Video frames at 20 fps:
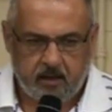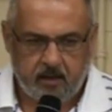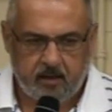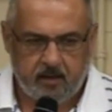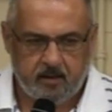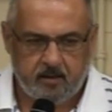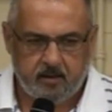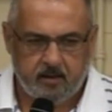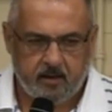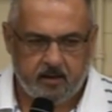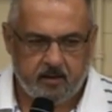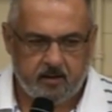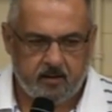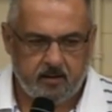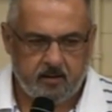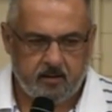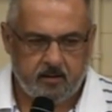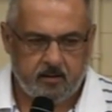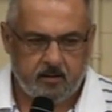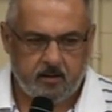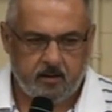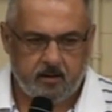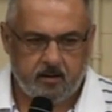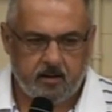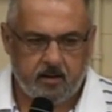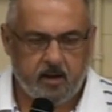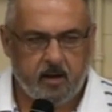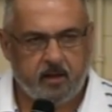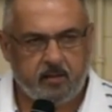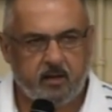And
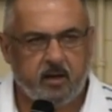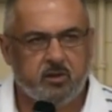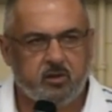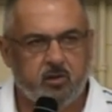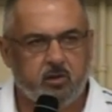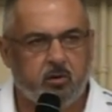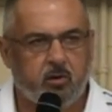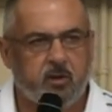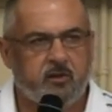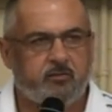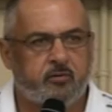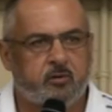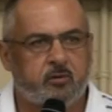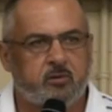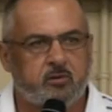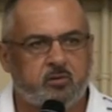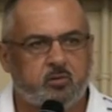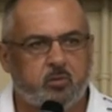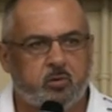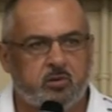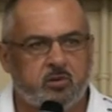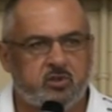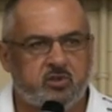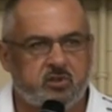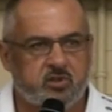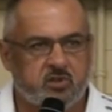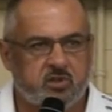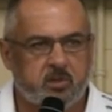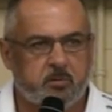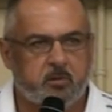I thank you, Lloyd, for those words
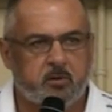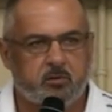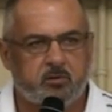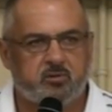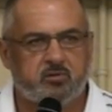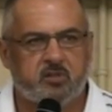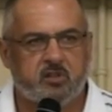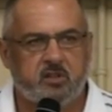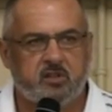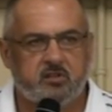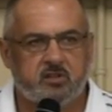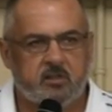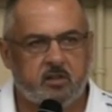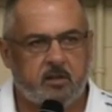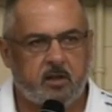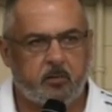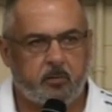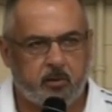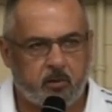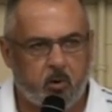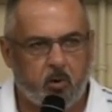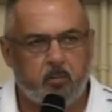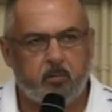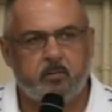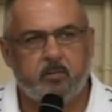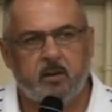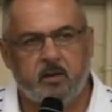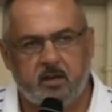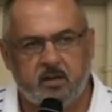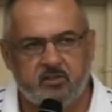and some of those things. And I went
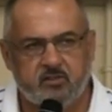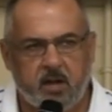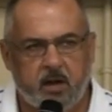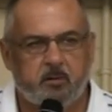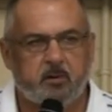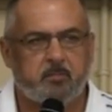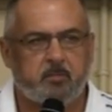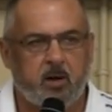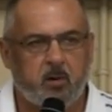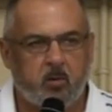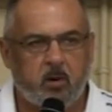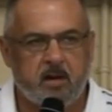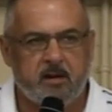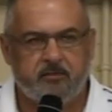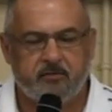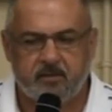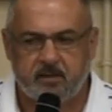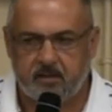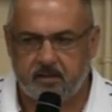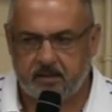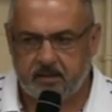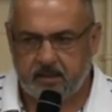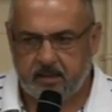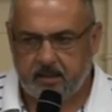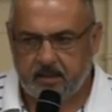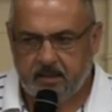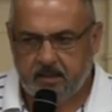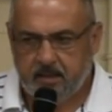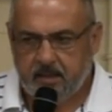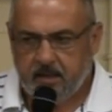home and I sat with my wife,
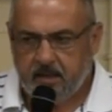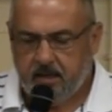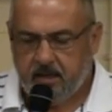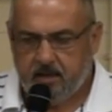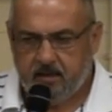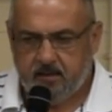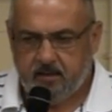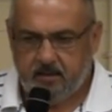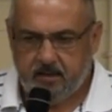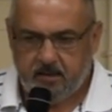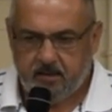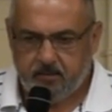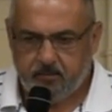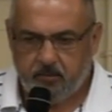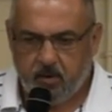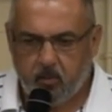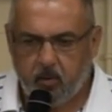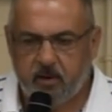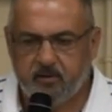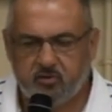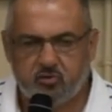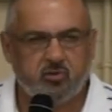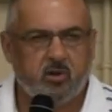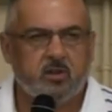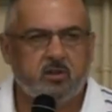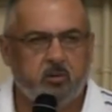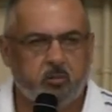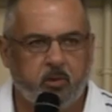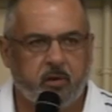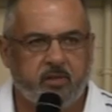and my wife
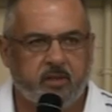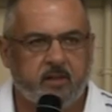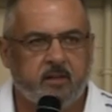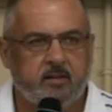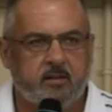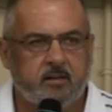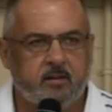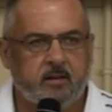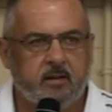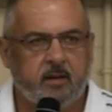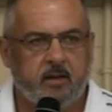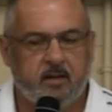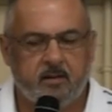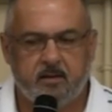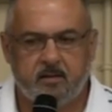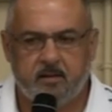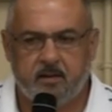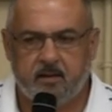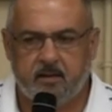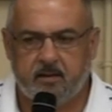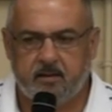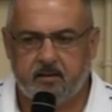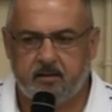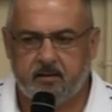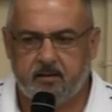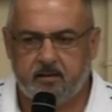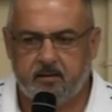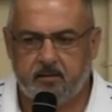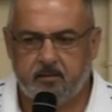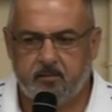struggled with it. And
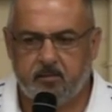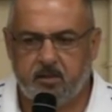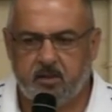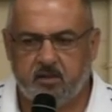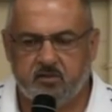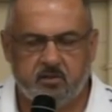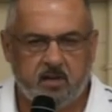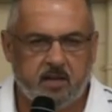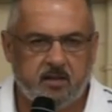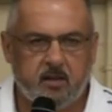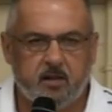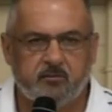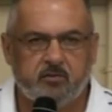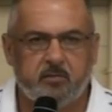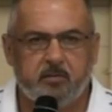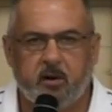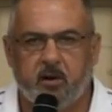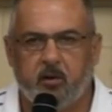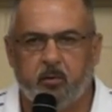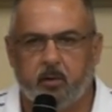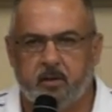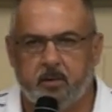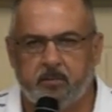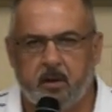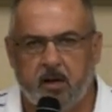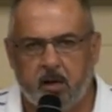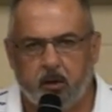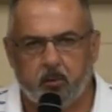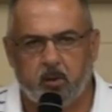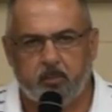because I come from Harewood, I'm a
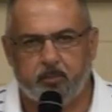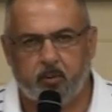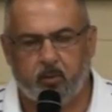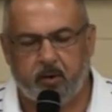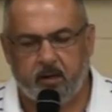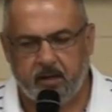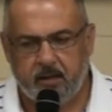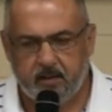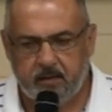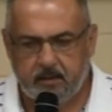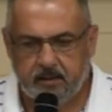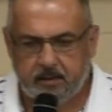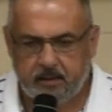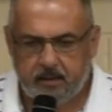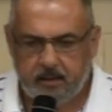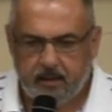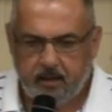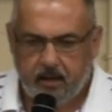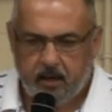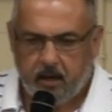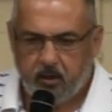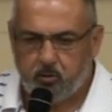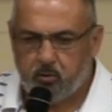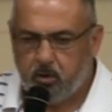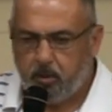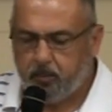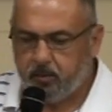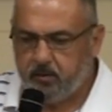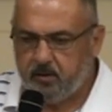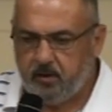Harewood boy. I grew
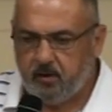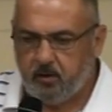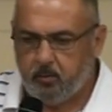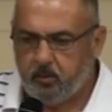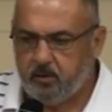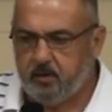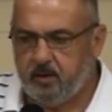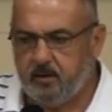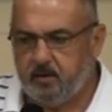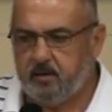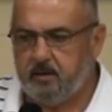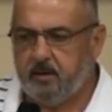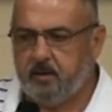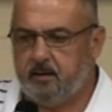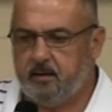up in Harewood, and